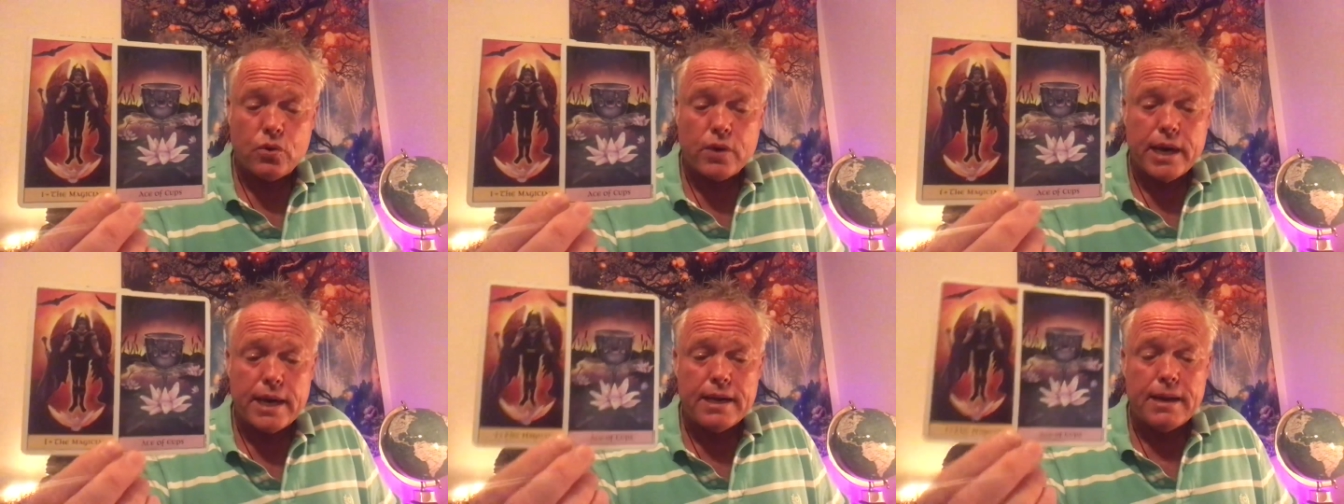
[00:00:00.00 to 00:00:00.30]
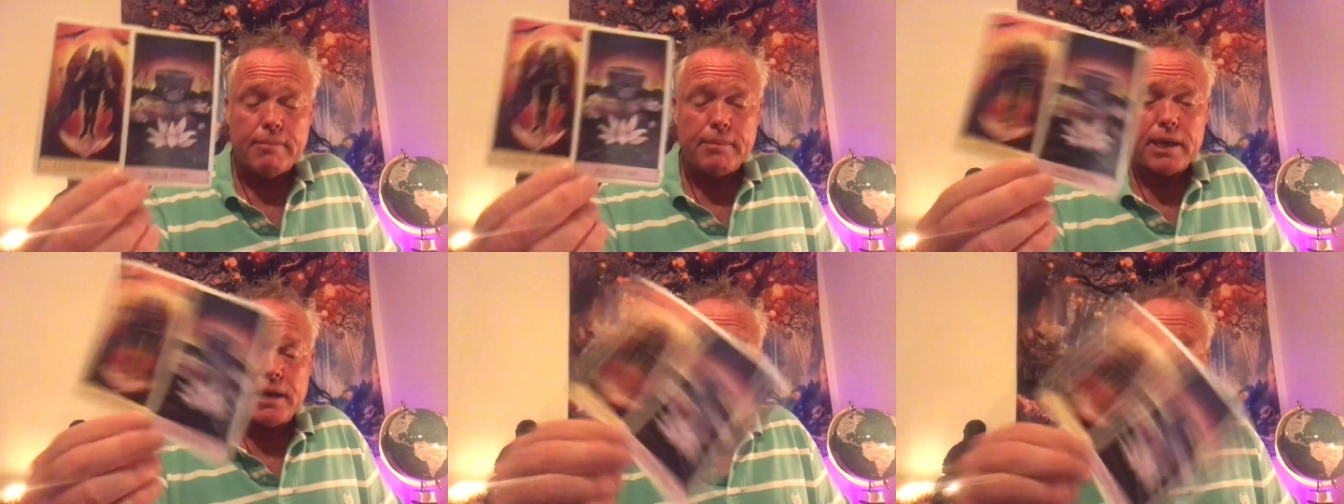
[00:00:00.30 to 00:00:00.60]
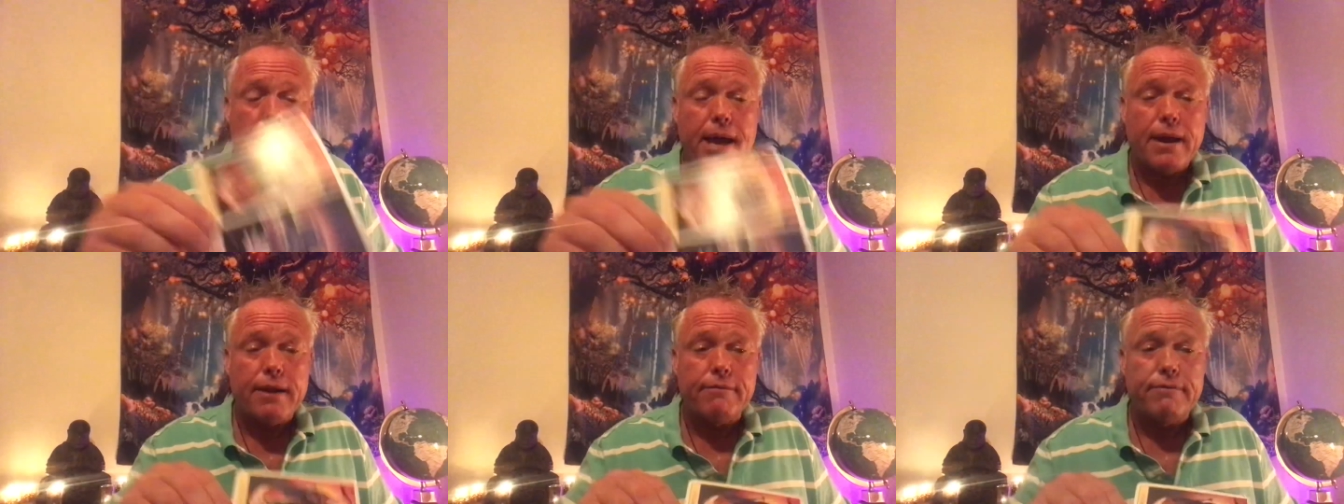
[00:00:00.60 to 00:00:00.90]
create and I'm going
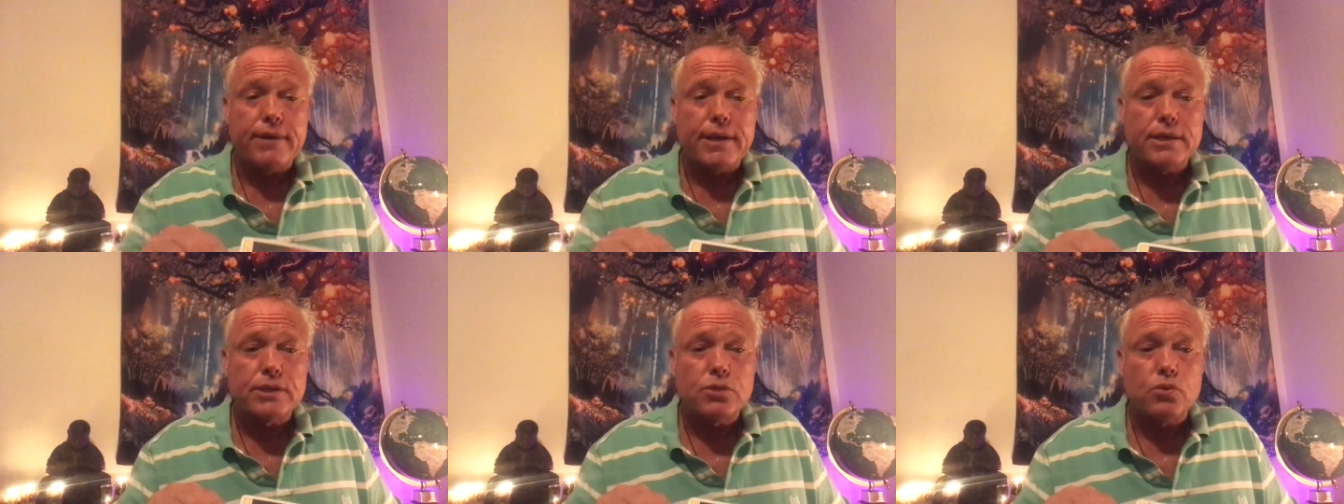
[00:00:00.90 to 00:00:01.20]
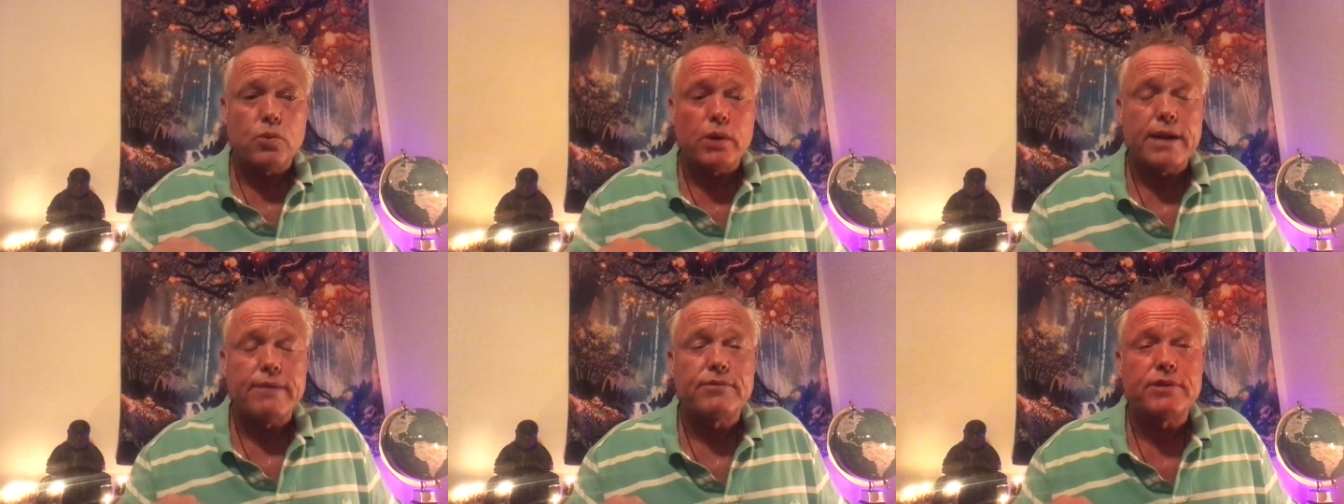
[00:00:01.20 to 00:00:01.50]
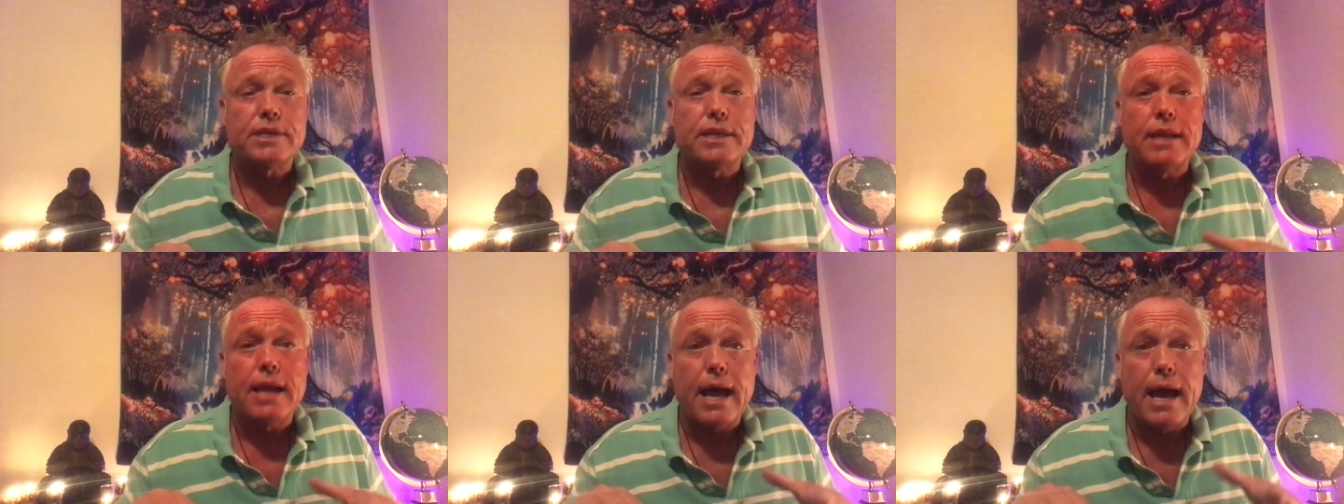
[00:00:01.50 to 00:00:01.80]
to manifest
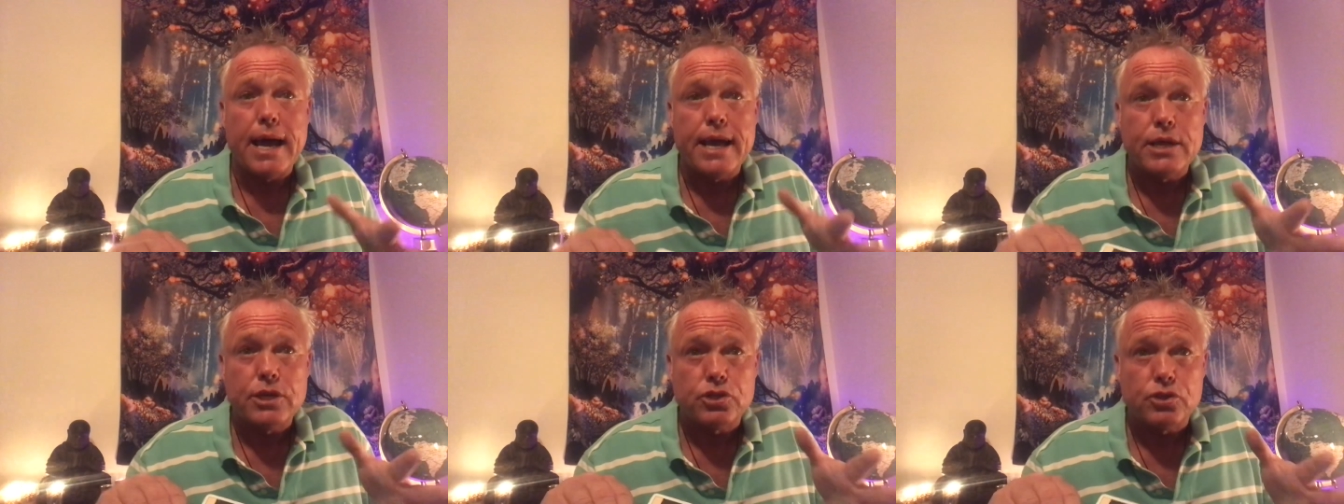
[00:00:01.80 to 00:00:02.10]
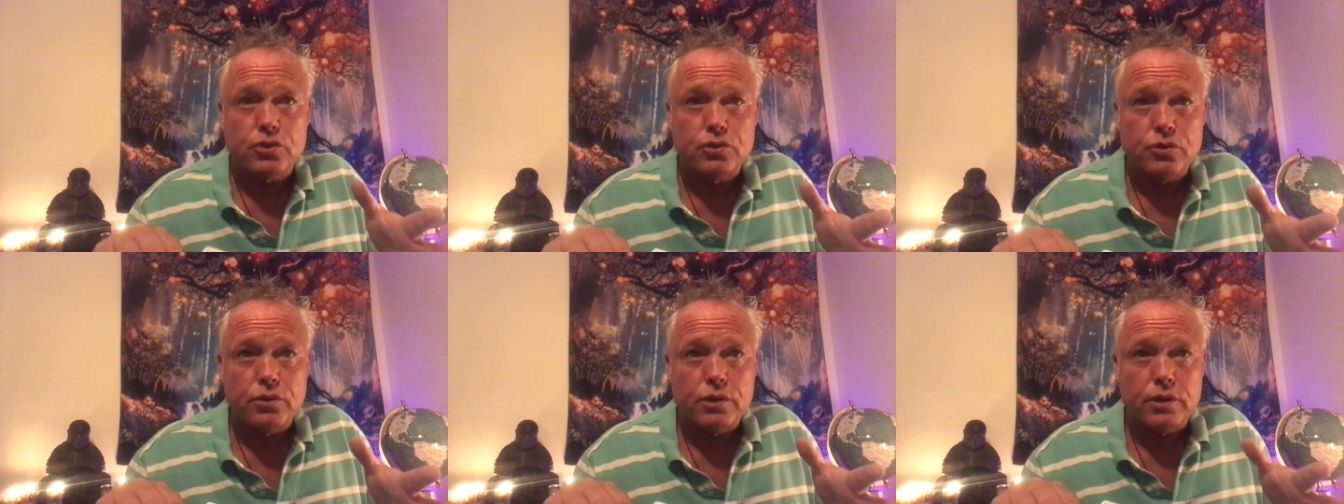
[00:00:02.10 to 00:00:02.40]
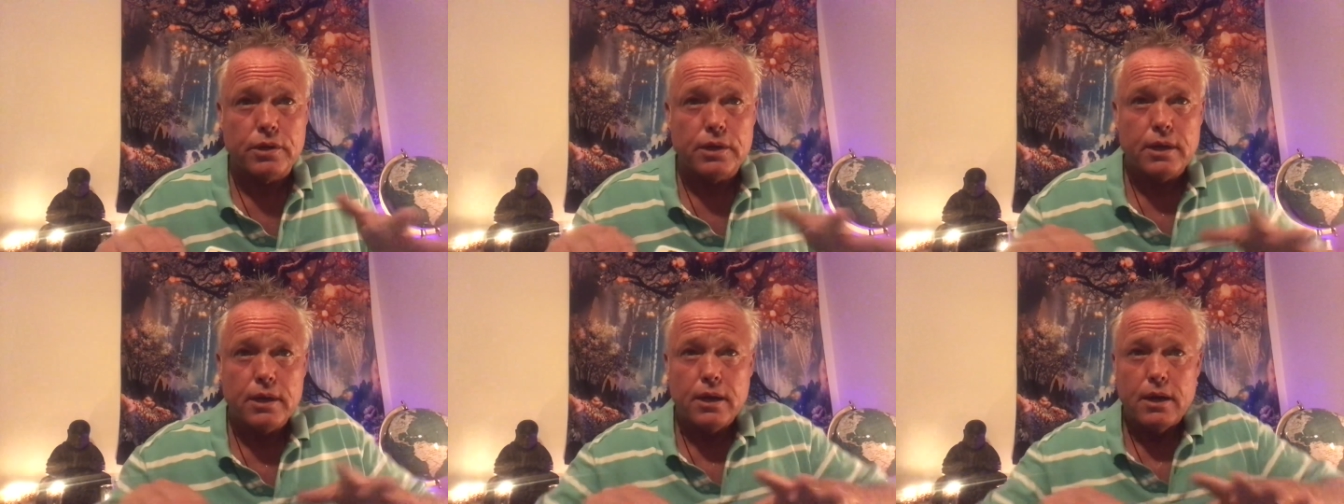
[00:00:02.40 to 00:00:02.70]
whatever's in the highest
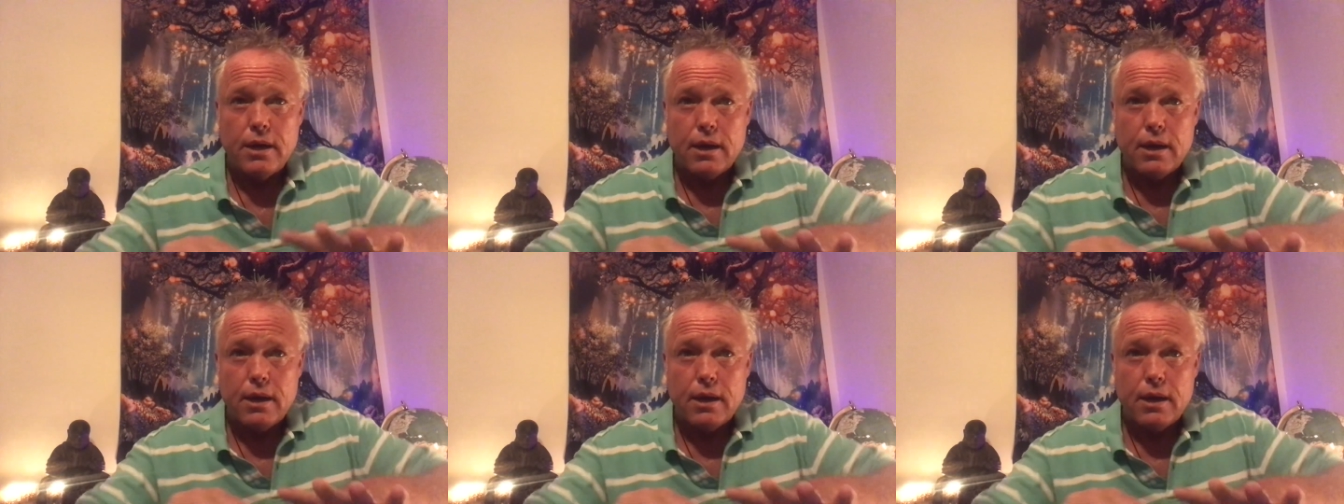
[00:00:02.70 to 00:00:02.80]
good